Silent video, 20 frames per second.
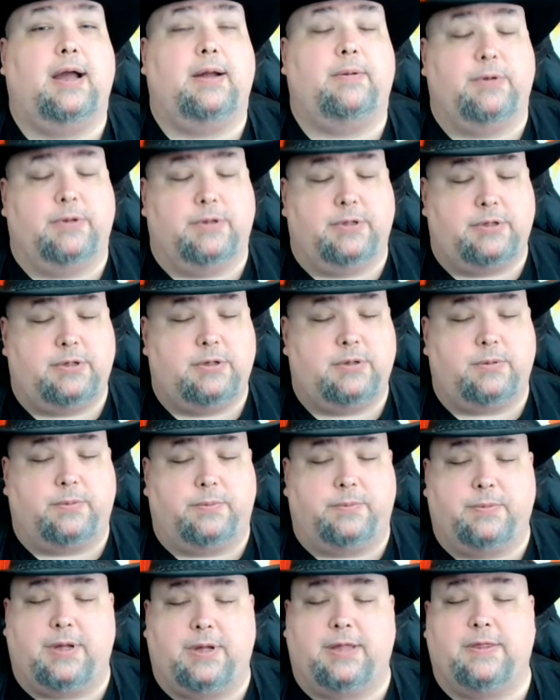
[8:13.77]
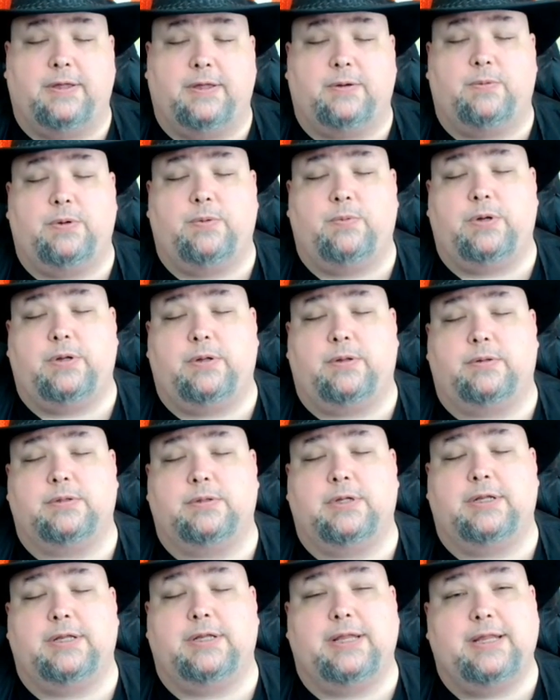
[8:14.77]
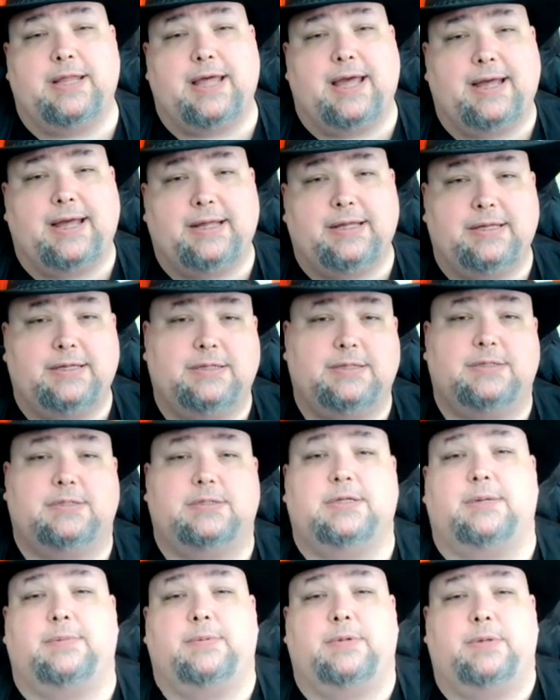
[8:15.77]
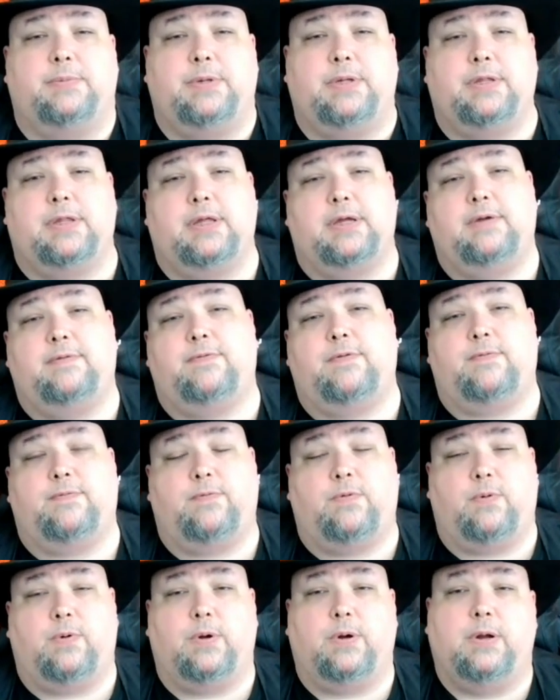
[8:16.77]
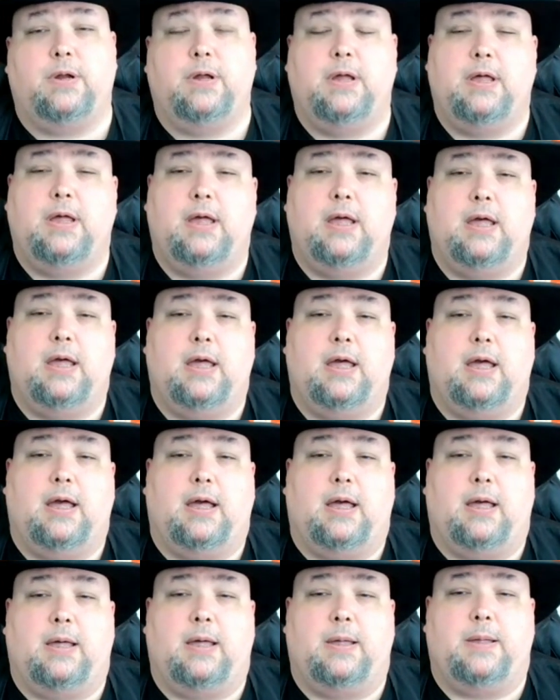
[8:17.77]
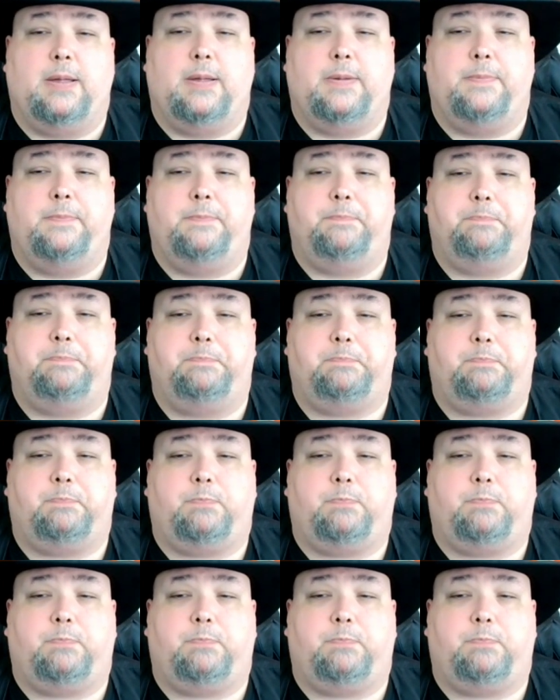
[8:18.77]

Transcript: I really do. I think we will, and that is something to be thankful for. Um,